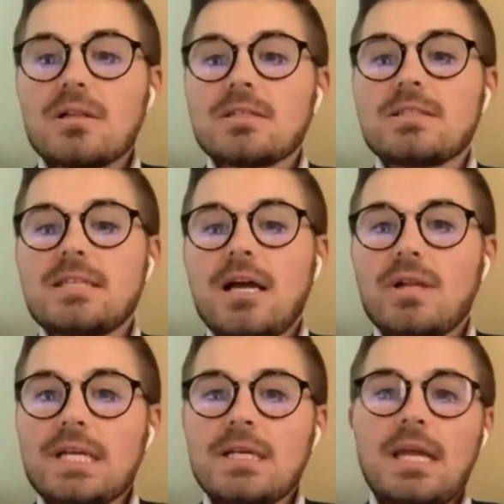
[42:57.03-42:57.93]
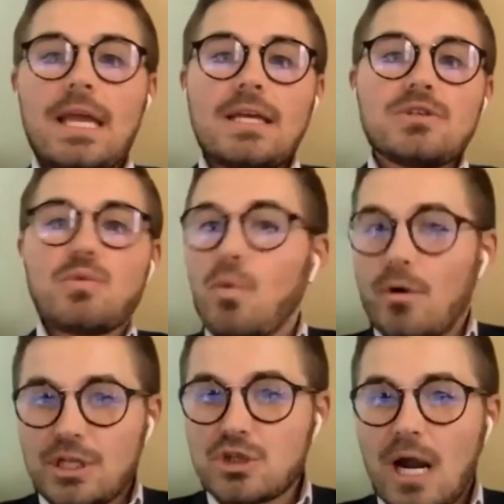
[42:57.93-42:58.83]
maybe checklist selling
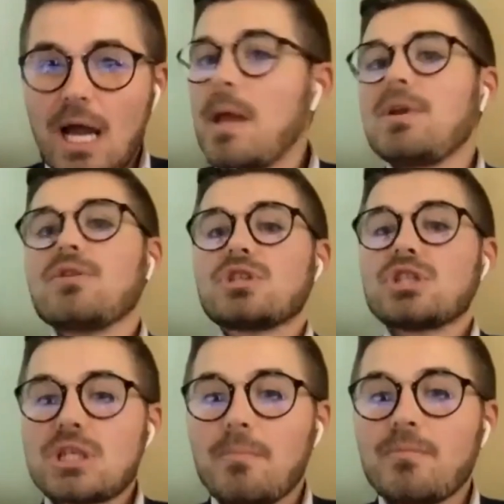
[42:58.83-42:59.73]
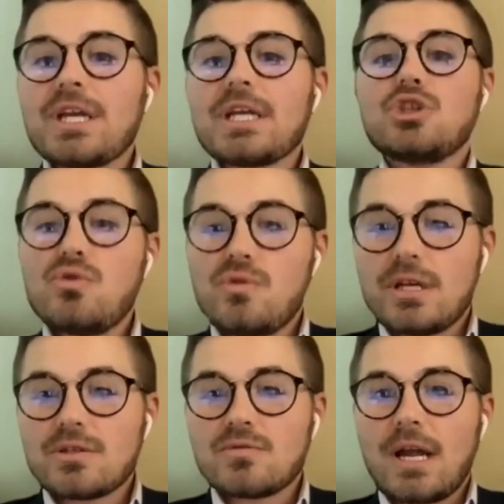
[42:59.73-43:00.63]
is worth a try maybe there's something
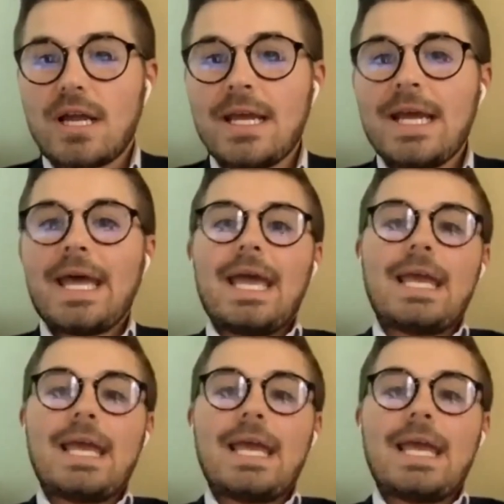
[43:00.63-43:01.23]
to this right